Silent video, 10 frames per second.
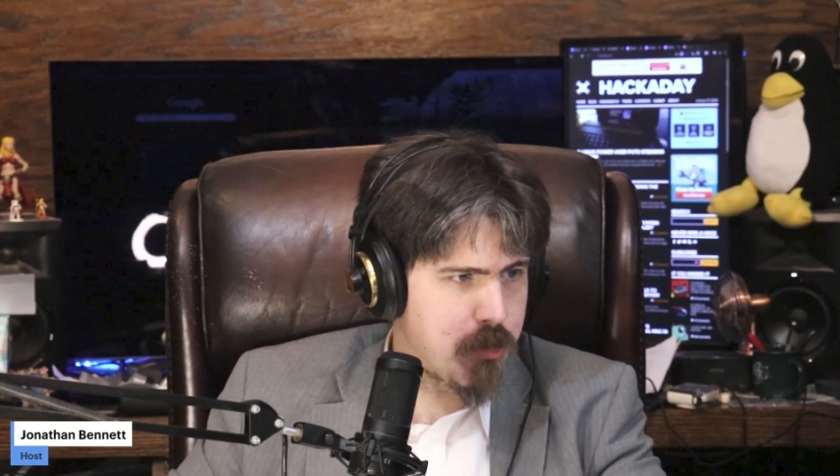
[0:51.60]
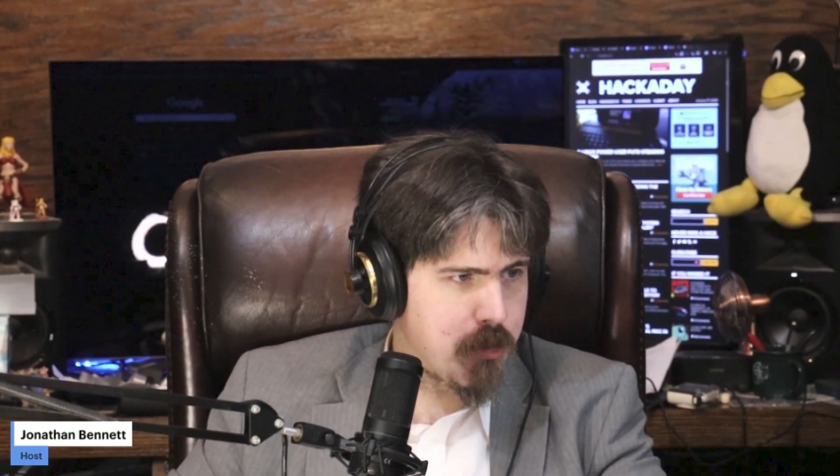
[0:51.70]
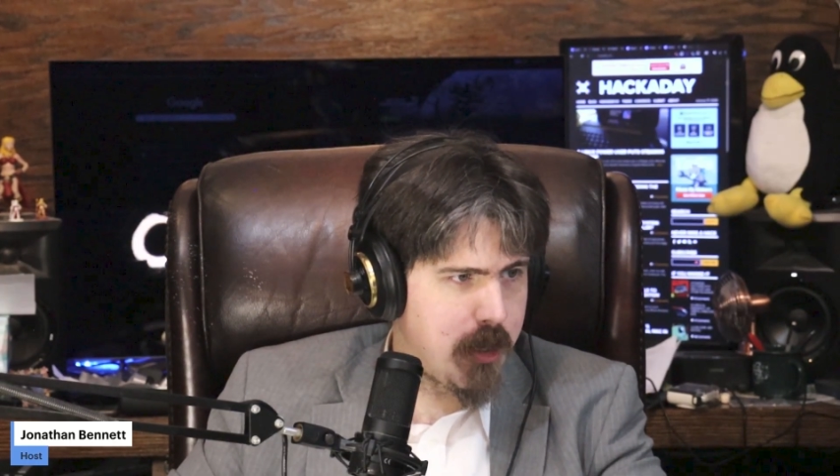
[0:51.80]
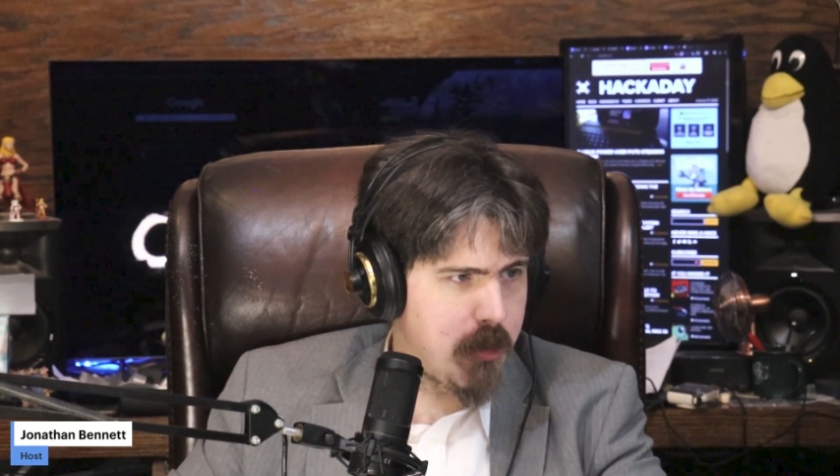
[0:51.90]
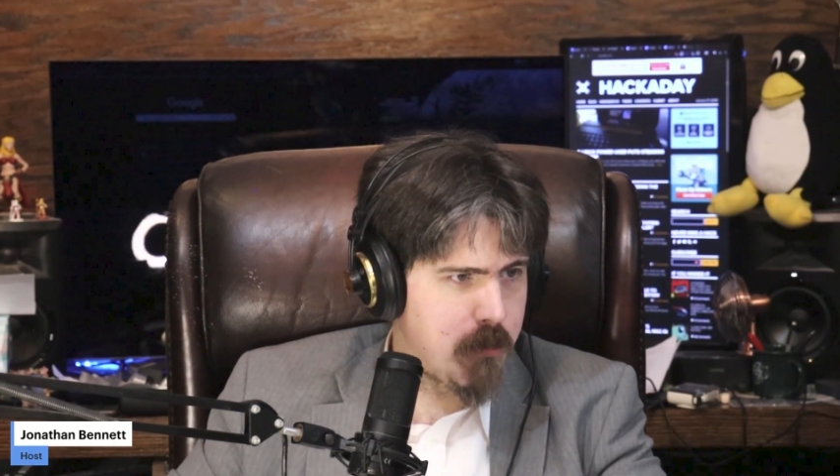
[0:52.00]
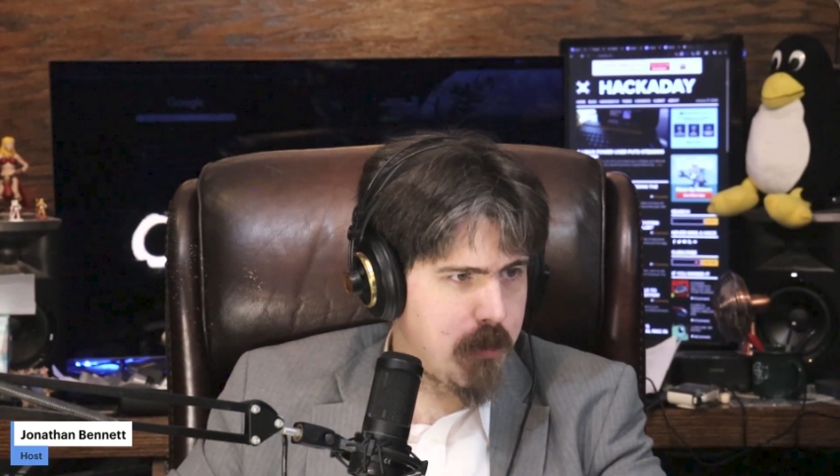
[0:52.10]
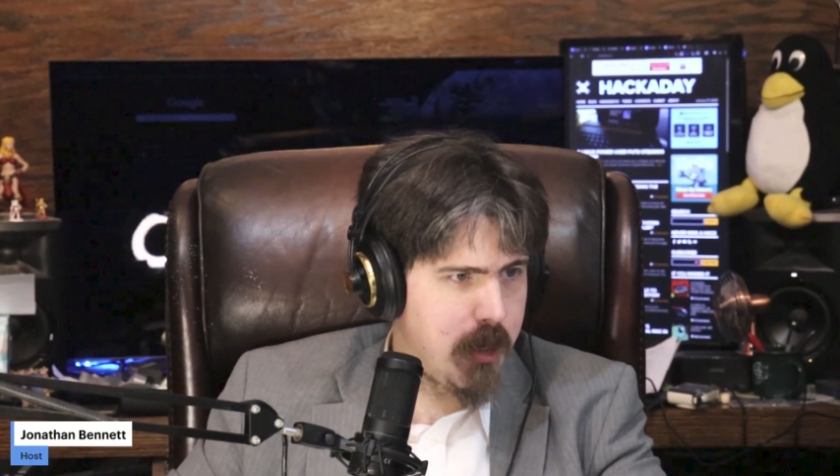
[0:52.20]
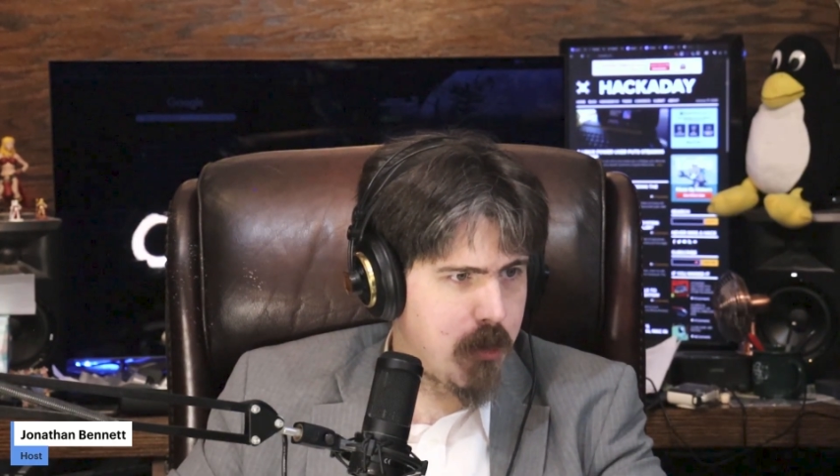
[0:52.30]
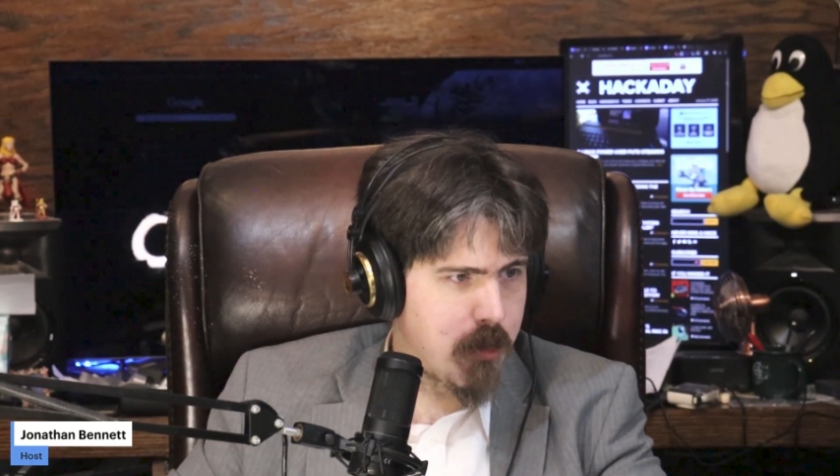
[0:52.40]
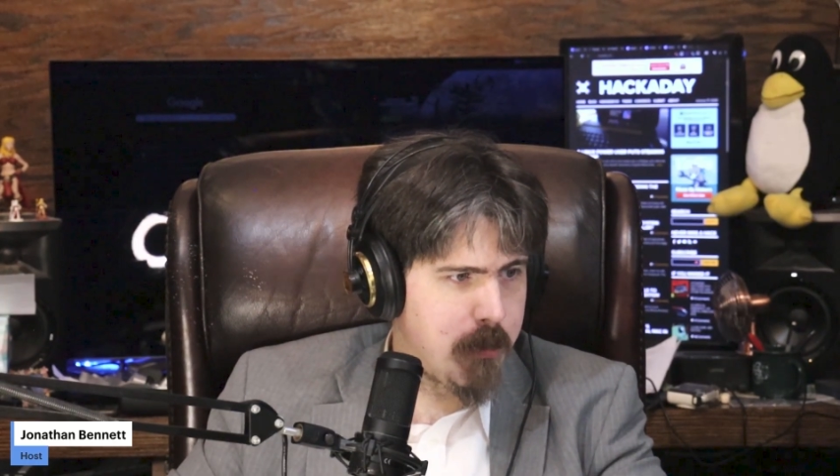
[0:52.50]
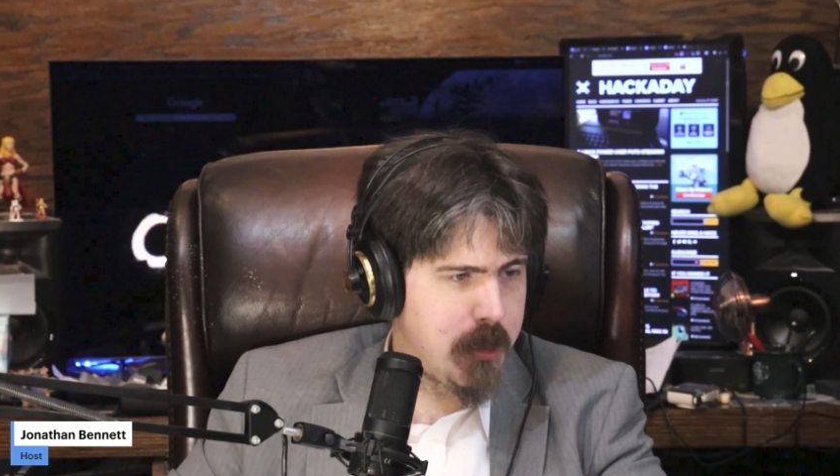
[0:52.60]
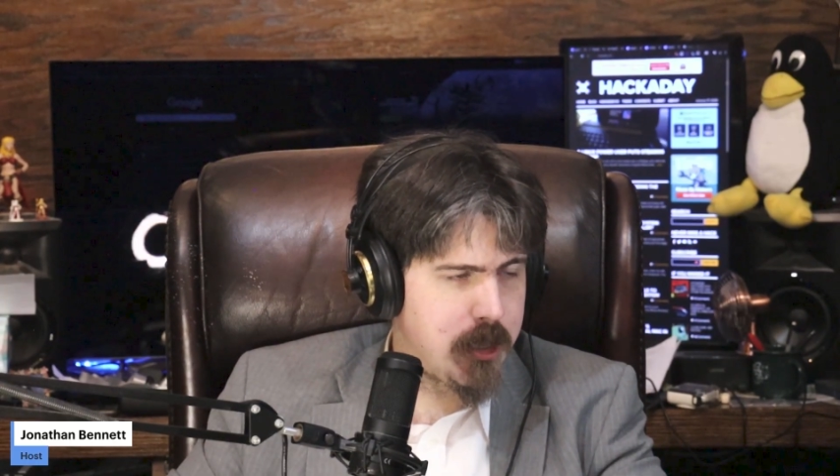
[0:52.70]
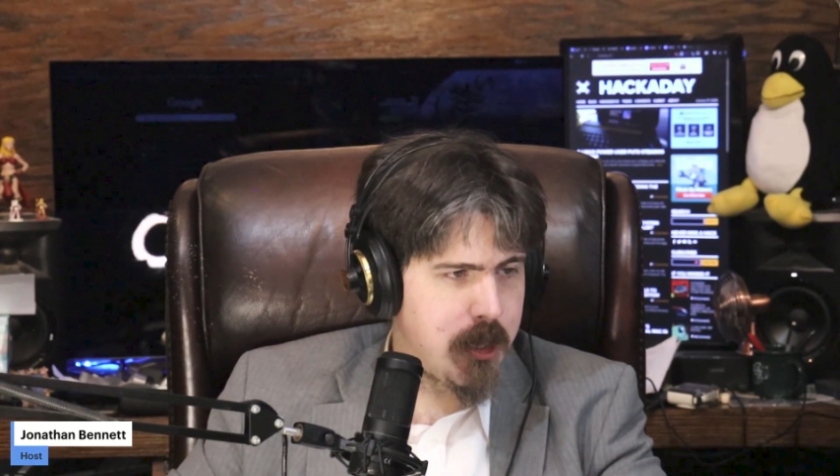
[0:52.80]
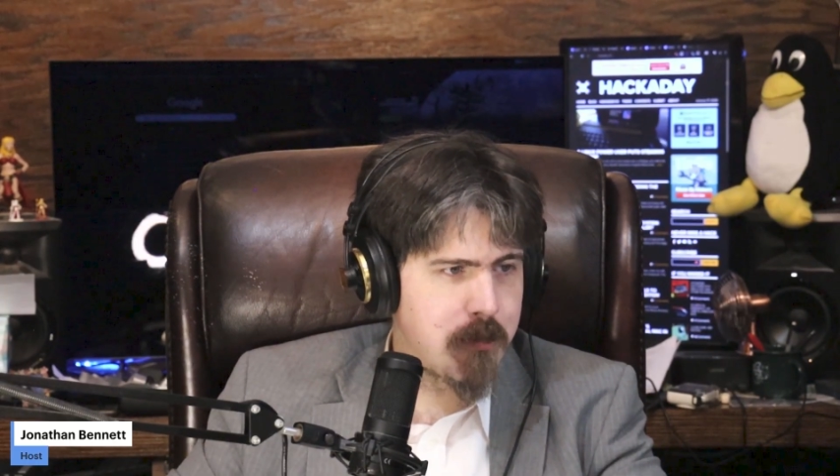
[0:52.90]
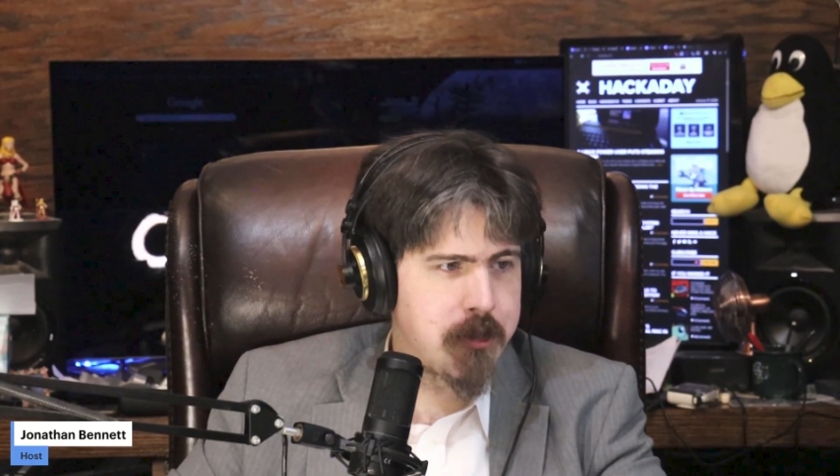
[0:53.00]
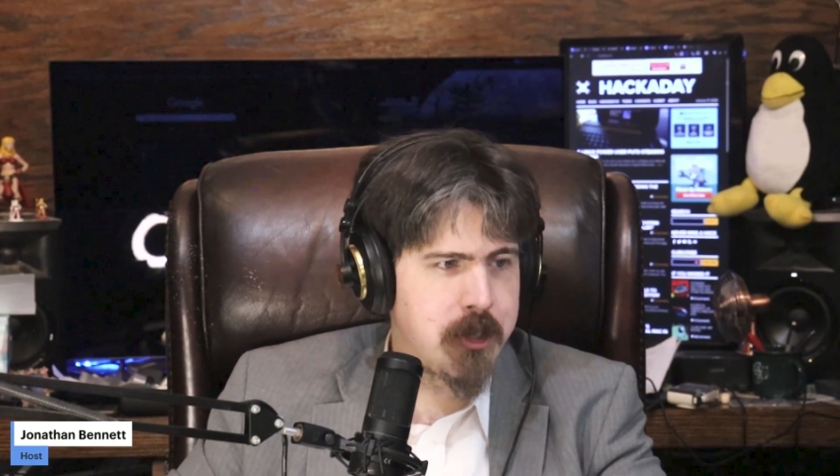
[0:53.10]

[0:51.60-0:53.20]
I don't remember, several